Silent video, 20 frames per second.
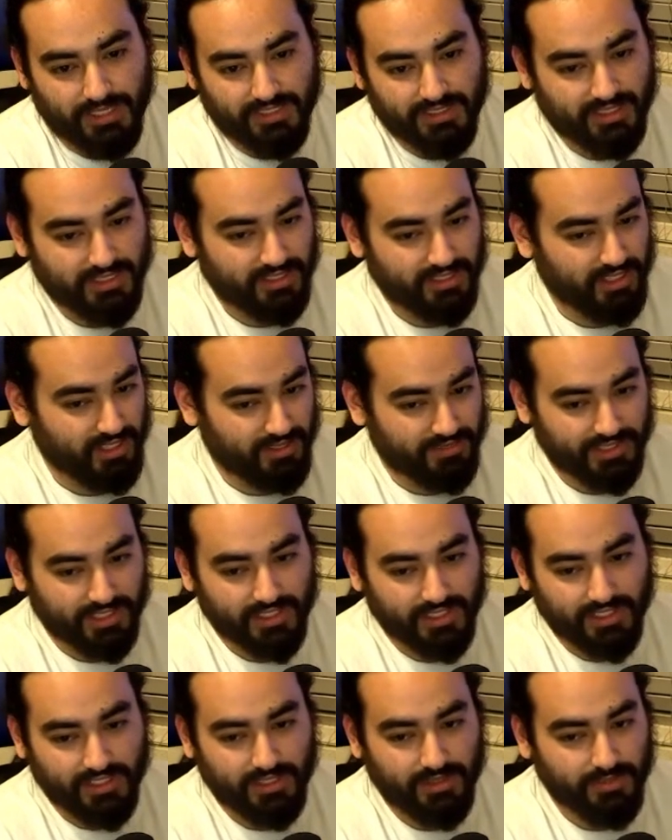he loves
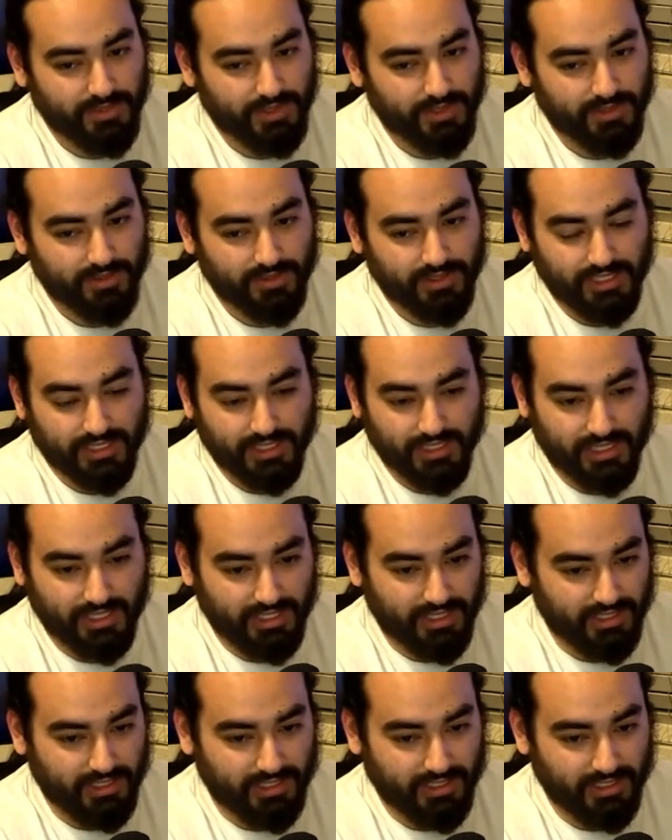AEW and
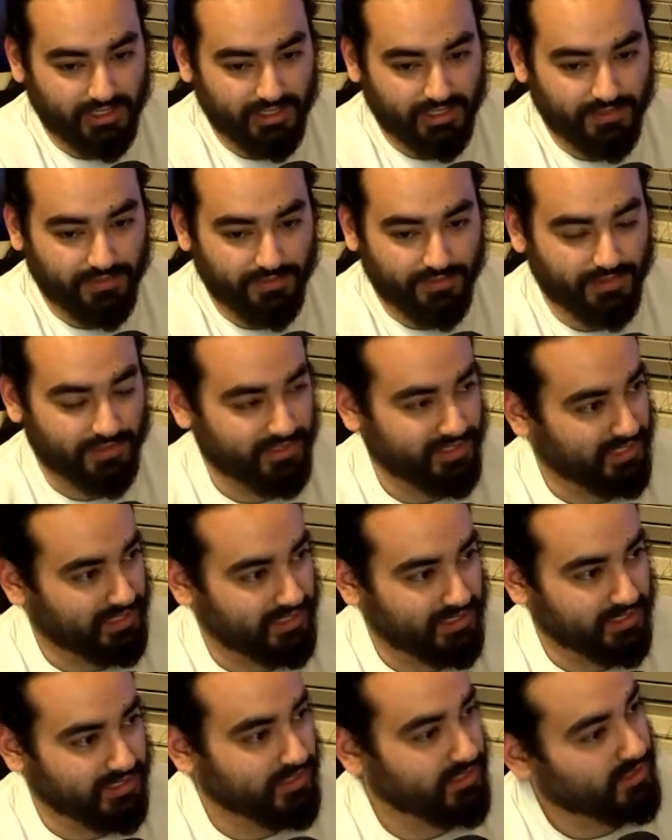that he feels like
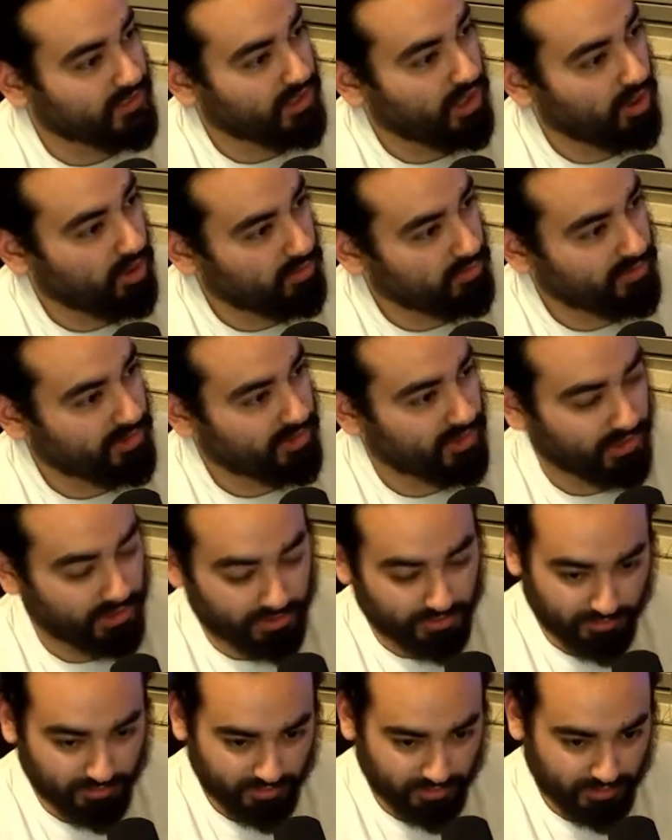this is his home. So
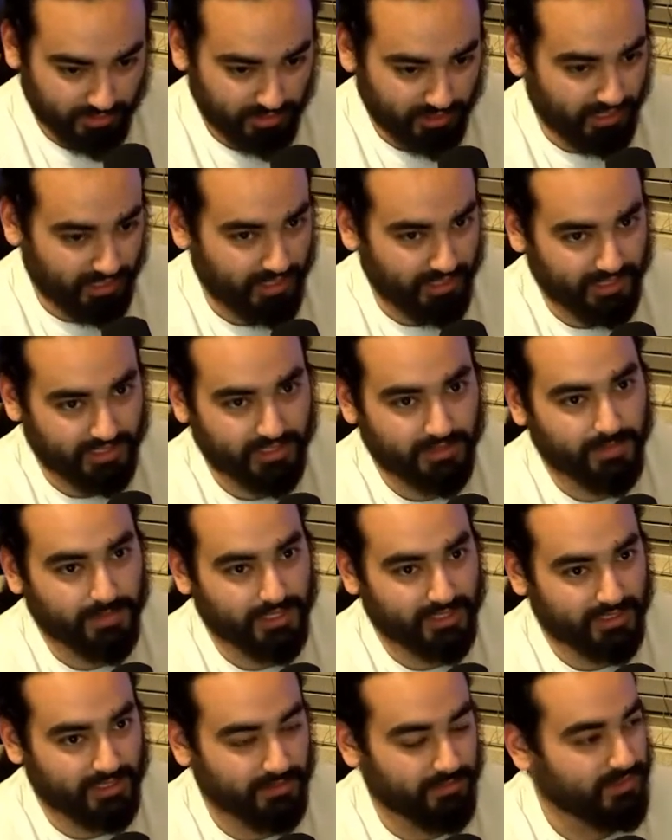I expect
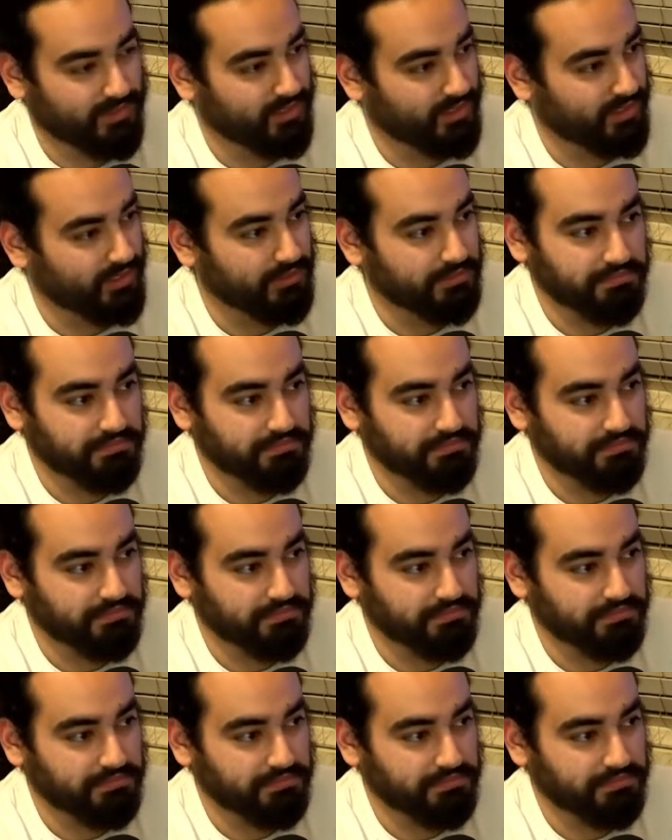him to